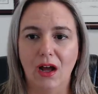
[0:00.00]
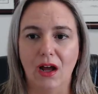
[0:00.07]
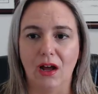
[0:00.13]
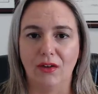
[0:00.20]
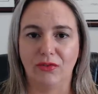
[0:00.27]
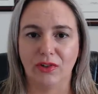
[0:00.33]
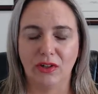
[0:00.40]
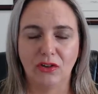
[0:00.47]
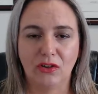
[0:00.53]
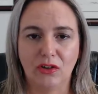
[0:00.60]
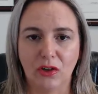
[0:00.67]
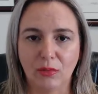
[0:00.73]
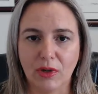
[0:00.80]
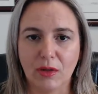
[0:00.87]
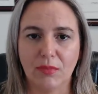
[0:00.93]
I've seen
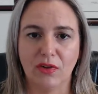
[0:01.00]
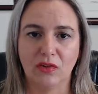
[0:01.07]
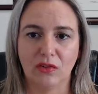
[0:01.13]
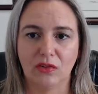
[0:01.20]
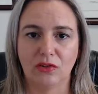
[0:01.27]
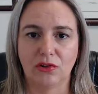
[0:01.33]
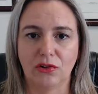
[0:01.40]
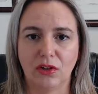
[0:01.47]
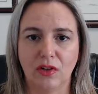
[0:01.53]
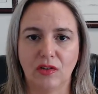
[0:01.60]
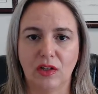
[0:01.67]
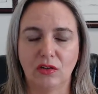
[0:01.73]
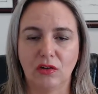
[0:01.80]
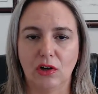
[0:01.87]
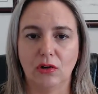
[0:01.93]
so many business attorneys
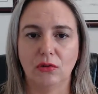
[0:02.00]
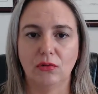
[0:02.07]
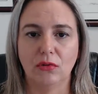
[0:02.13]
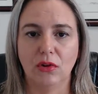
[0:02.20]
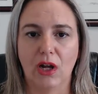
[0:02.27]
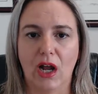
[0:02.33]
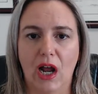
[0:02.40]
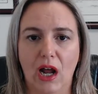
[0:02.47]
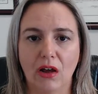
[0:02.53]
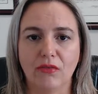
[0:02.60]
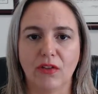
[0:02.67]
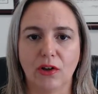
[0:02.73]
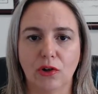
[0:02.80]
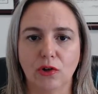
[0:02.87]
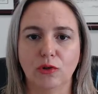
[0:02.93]
that don't have
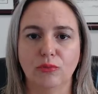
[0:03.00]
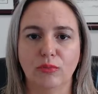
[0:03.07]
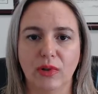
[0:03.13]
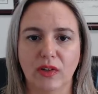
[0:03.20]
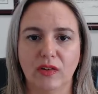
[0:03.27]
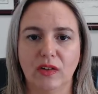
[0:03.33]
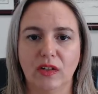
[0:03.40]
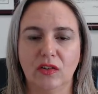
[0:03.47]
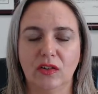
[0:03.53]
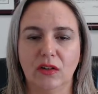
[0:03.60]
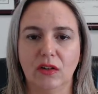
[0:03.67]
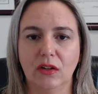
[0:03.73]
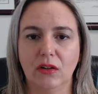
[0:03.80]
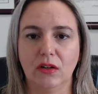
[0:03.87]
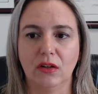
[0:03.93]
their own business.
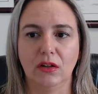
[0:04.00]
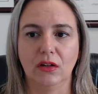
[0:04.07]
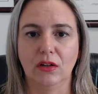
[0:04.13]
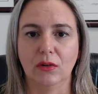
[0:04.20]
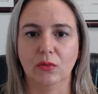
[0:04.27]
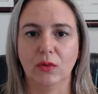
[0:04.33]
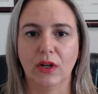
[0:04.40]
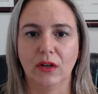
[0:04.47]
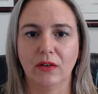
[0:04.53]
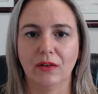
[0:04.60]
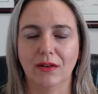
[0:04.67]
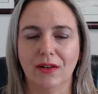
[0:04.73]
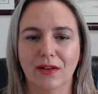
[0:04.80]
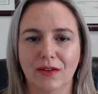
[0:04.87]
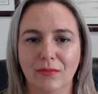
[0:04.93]

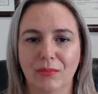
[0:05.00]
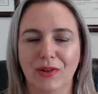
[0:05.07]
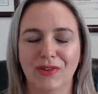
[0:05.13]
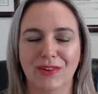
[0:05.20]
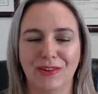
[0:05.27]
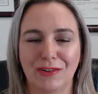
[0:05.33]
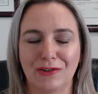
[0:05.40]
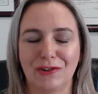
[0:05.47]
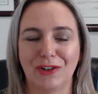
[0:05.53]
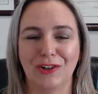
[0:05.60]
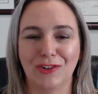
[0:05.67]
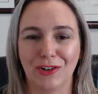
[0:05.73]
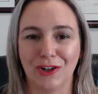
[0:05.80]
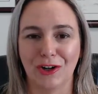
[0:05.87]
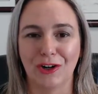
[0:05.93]
Business
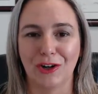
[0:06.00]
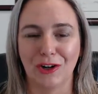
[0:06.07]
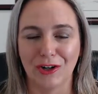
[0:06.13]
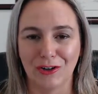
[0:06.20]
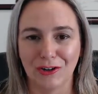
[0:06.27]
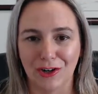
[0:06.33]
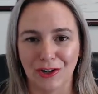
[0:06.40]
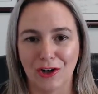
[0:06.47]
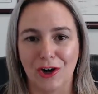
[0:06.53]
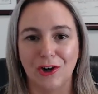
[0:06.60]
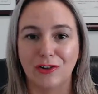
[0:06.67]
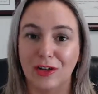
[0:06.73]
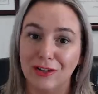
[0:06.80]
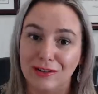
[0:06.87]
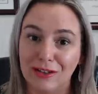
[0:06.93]
attorneys are
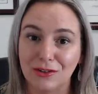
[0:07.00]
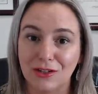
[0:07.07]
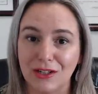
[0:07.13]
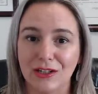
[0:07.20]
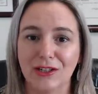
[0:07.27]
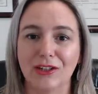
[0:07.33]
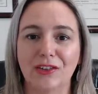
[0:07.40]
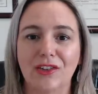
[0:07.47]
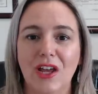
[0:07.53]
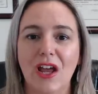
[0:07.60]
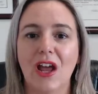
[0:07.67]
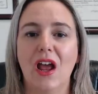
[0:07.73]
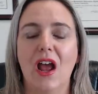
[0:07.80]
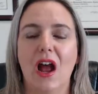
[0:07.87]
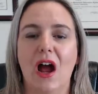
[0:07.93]
called deal killers.
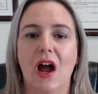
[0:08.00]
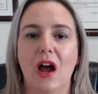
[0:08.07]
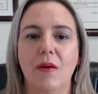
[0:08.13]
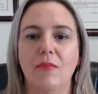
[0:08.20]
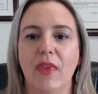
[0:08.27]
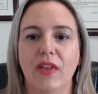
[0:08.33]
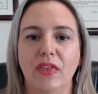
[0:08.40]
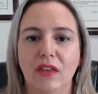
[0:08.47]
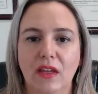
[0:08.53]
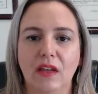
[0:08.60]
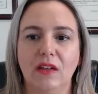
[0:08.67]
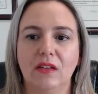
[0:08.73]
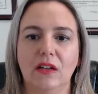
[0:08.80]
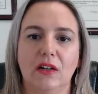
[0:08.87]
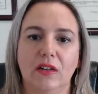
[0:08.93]
And
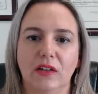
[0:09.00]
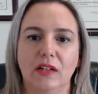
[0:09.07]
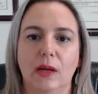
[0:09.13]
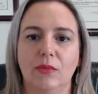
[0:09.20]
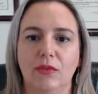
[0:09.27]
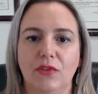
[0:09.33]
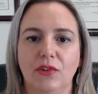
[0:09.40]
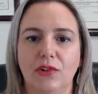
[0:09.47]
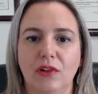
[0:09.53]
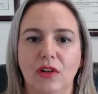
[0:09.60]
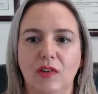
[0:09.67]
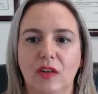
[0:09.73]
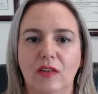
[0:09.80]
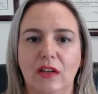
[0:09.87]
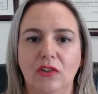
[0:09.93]
these are the types of
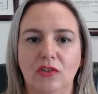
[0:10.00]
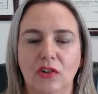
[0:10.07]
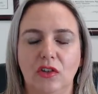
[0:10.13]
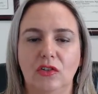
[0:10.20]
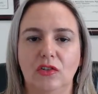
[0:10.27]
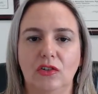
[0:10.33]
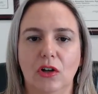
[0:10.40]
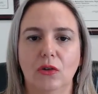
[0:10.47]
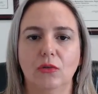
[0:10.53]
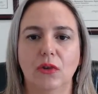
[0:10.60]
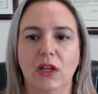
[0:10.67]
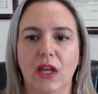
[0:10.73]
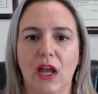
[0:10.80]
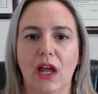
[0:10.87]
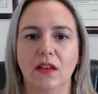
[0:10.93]
attorneys that they just don't
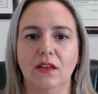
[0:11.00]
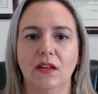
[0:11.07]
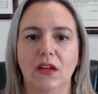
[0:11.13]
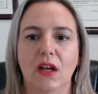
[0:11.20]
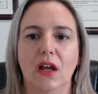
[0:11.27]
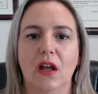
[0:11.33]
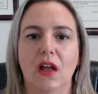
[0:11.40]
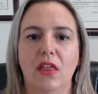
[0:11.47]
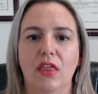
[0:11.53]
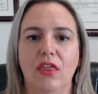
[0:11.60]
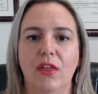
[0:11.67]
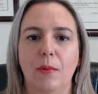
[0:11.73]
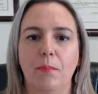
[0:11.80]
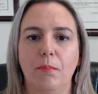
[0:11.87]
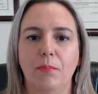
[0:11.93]
get
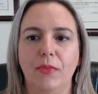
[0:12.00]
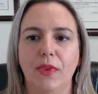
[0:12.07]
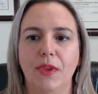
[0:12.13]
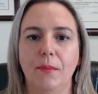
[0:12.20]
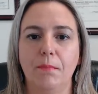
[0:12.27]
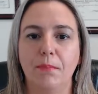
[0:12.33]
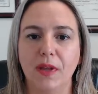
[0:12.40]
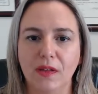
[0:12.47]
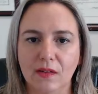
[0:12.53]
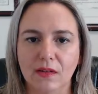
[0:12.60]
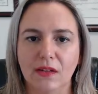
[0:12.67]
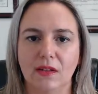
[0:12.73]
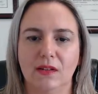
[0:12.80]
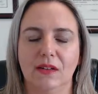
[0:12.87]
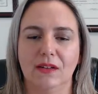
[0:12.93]
the
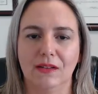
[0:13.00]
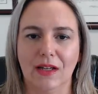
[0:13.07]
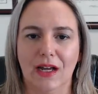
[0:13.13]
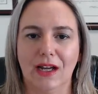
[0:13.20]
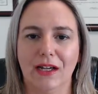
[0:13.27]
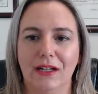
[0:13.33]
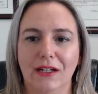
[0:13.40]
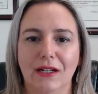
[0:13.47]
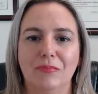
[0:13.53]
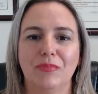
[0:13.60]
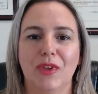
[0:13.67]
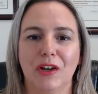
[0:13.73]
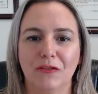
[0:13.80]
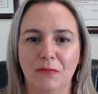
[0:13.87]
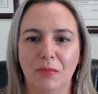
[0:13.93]
business side
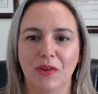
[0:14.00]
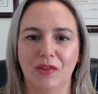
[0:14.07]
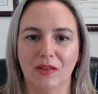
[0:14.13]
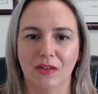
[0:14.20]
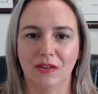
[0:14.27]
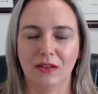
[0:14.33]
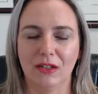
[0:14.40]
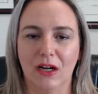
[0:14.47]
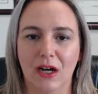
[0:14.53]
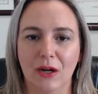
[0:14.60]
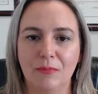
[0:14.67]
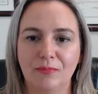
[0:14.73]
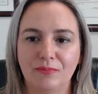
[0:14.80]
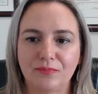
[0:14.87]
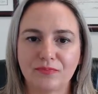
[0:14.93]
of business law.